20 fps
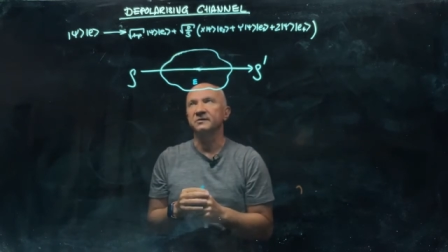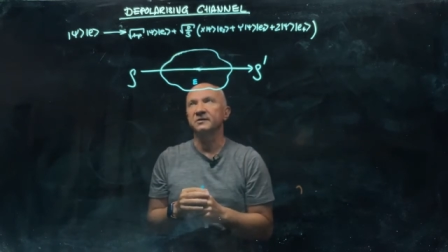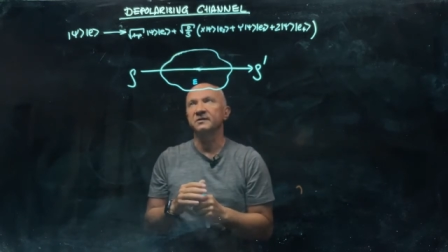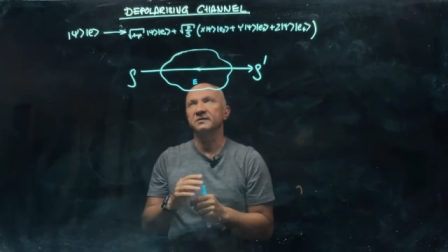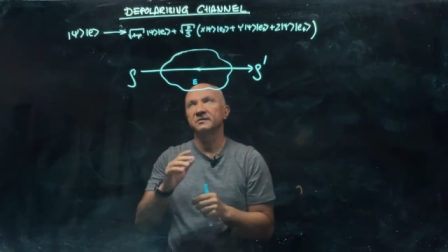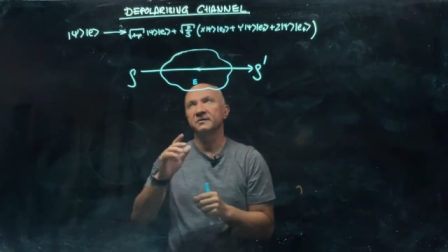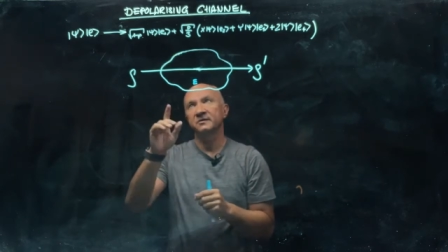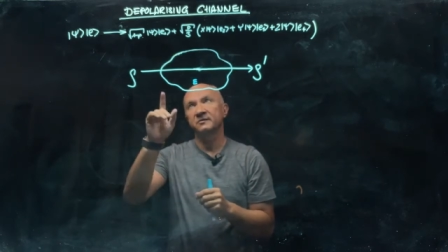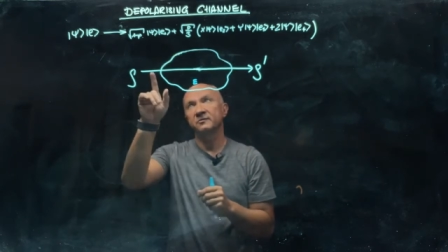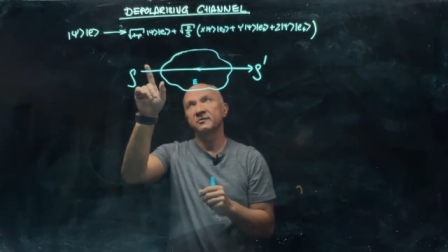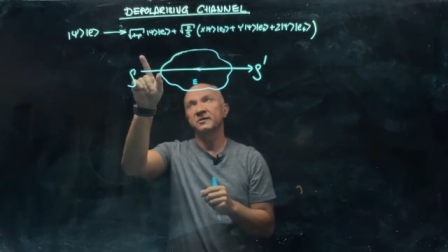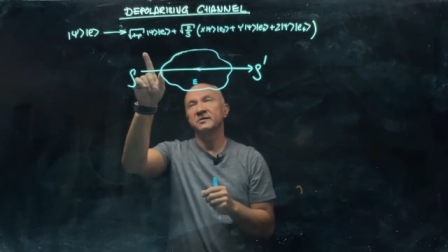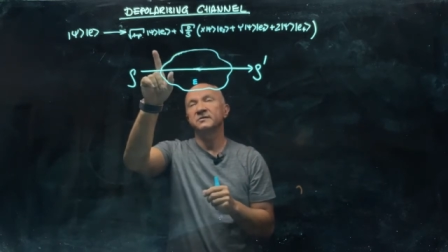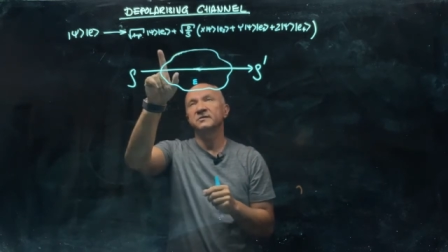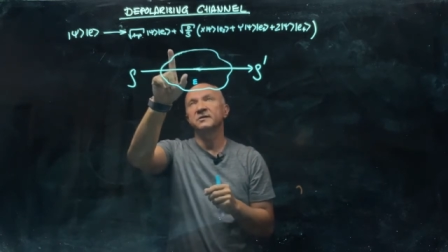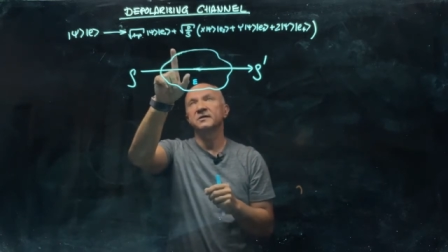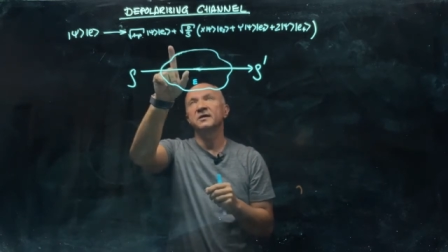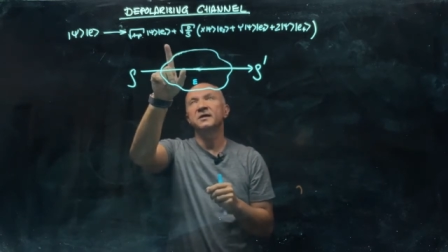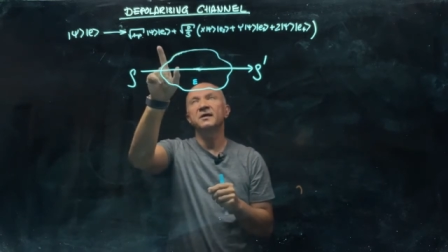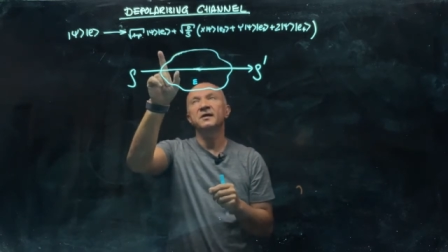And you can
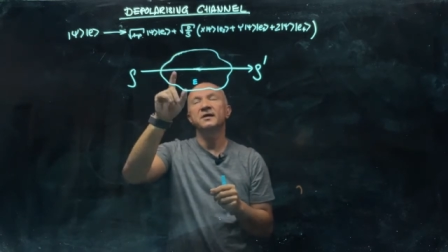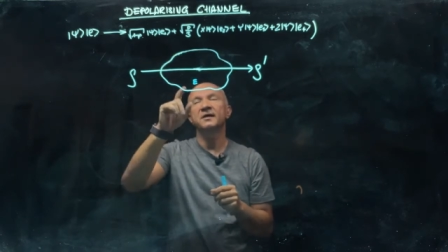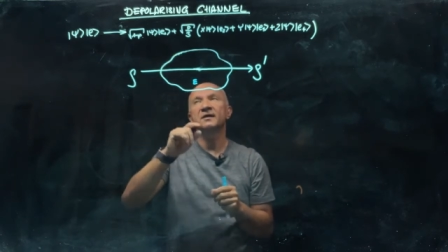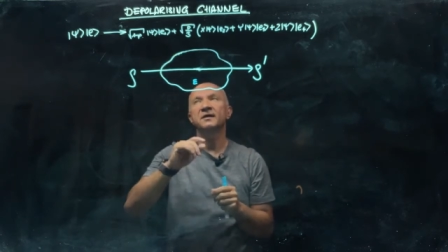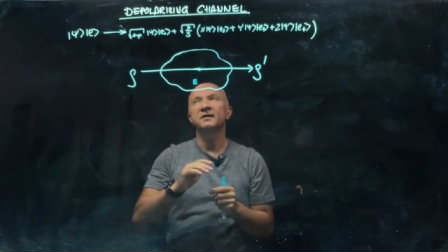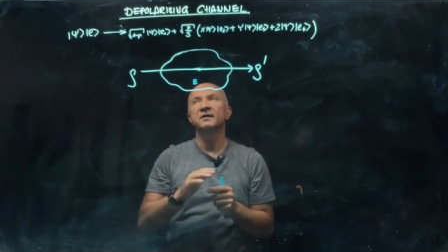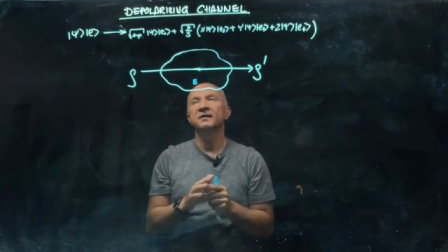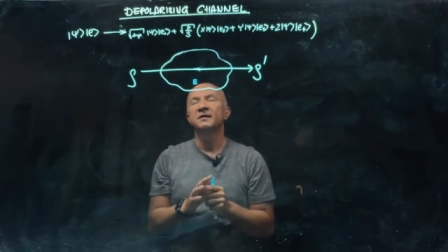see here